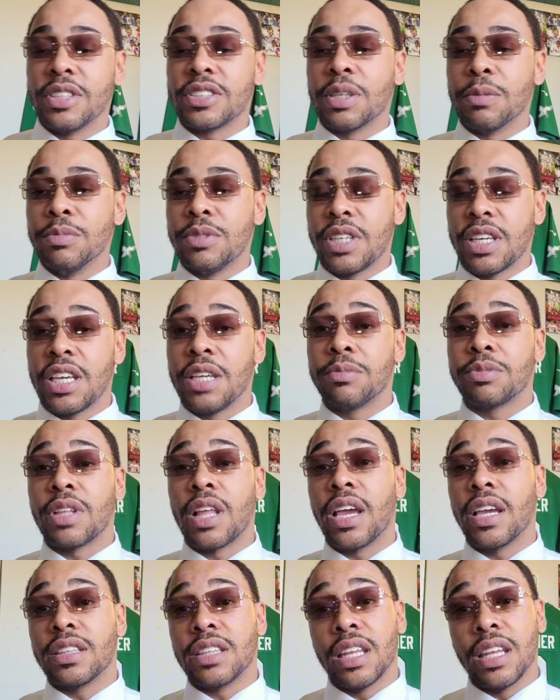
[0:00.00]
it's some teams
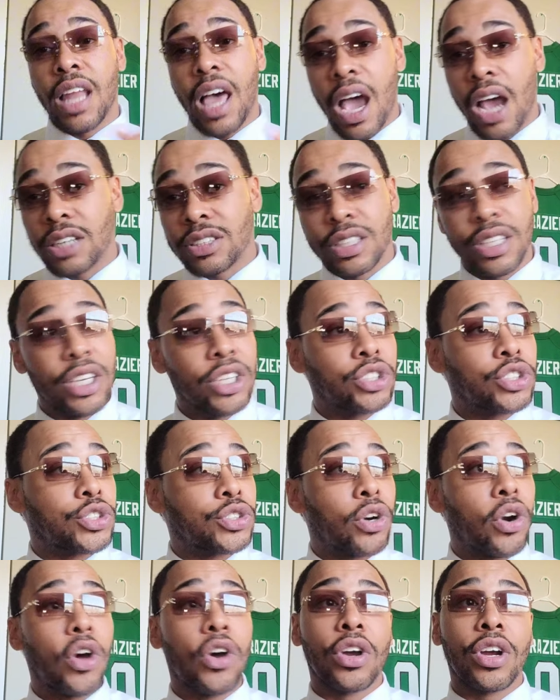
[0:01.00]
like the lines are getting
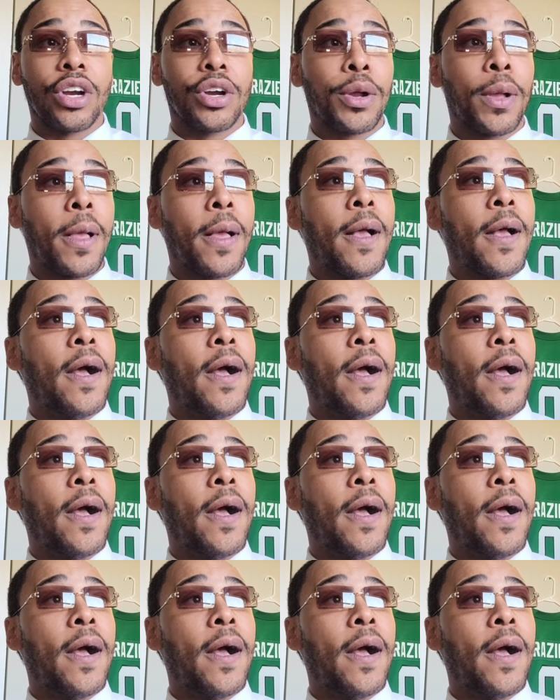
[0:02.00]
stronger.